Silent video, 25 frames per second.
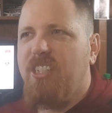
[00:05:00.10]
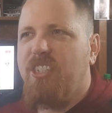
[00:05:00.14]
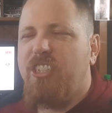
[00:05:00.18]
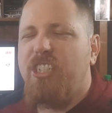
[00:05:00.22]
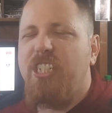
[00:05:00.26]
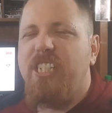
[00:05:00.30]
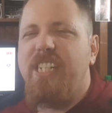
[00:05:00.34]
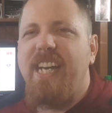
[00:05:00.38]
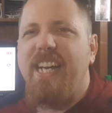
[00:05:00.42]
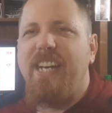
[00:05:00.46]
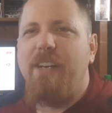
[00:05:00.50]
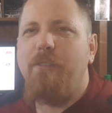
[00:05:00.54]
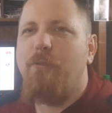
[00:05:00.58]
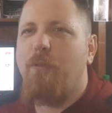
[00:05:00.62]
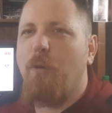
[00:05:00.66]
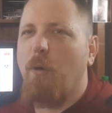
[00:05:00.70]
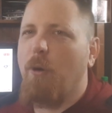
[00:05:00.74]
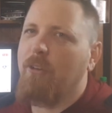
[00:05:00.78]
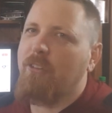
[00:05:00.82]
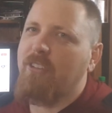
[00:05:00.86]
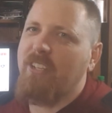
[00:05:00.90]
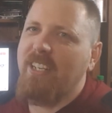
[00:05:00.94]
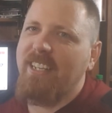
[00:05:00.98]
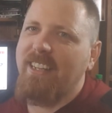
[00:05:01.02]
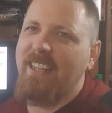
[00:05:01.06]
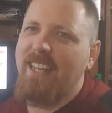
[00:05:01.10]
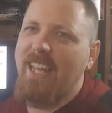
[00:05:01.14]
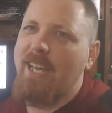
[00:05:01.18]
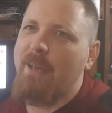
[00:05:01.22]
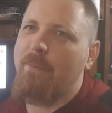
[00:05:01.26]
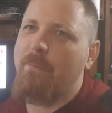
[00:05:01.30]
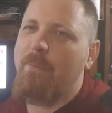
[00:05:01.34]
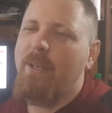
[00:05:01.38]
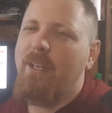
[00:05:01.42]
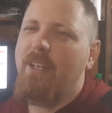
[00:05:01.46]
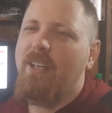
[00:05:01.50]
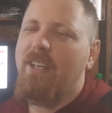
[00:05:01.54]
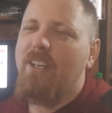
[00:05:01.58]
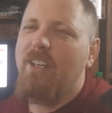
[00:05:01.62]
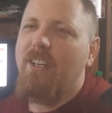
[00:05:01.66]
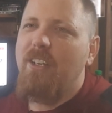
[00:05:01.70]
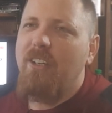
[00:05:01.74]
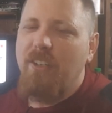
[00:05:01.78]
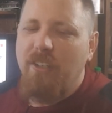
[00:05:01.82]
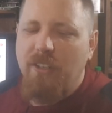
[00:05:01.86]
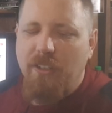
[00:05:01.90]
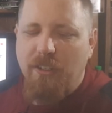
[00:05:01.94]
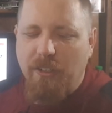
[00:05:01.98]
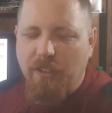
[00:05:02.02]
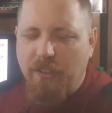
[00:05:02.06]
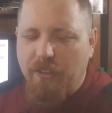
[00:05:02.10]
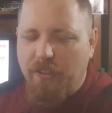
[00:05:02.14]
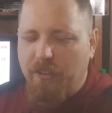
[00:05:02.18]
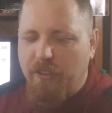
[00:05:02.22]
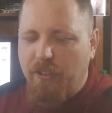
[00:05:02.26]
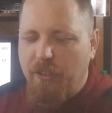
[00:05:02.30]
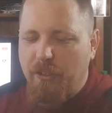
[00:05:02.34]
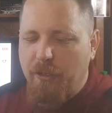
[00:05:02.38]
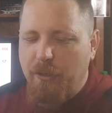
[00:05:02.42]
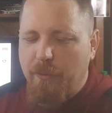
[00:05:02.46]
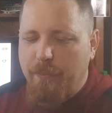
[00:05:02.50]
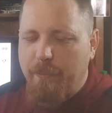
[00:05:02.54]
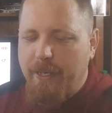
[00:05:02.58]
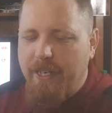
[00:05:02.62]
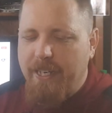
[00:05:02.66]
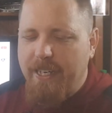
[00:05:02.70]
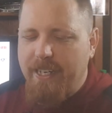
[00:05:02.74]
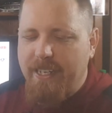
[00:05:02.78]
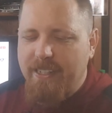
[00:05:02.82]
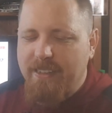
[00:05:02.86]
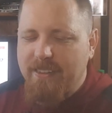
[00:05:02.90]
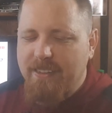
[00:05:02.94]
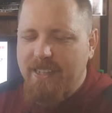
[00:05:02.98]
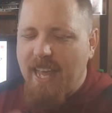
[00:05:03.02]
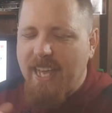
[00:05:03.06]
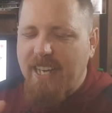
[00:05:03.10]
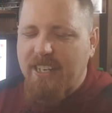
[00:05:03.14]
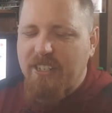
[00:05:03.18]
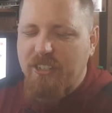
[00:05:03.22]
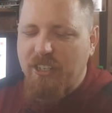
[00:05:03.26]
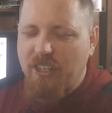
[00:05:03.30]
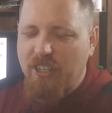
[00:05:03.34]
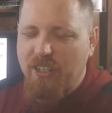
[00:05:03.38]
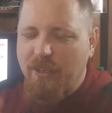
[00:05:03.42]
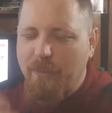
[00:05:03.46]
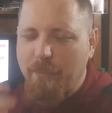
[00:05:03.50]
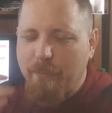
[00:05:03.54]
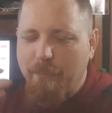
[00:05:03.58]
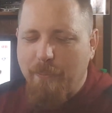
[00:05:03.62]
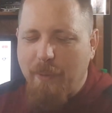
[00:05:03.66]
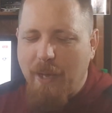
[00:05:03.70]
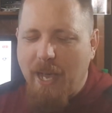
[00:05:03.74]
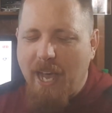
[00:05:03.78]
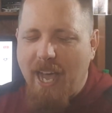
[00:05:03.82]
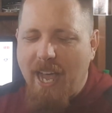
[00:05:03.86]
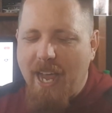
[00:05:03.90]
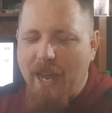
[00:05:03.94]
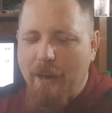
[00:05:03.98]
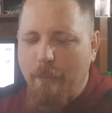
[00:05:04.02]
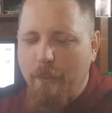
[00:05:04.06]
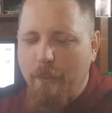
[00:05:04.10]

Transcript: Janine forcing them to be lectured by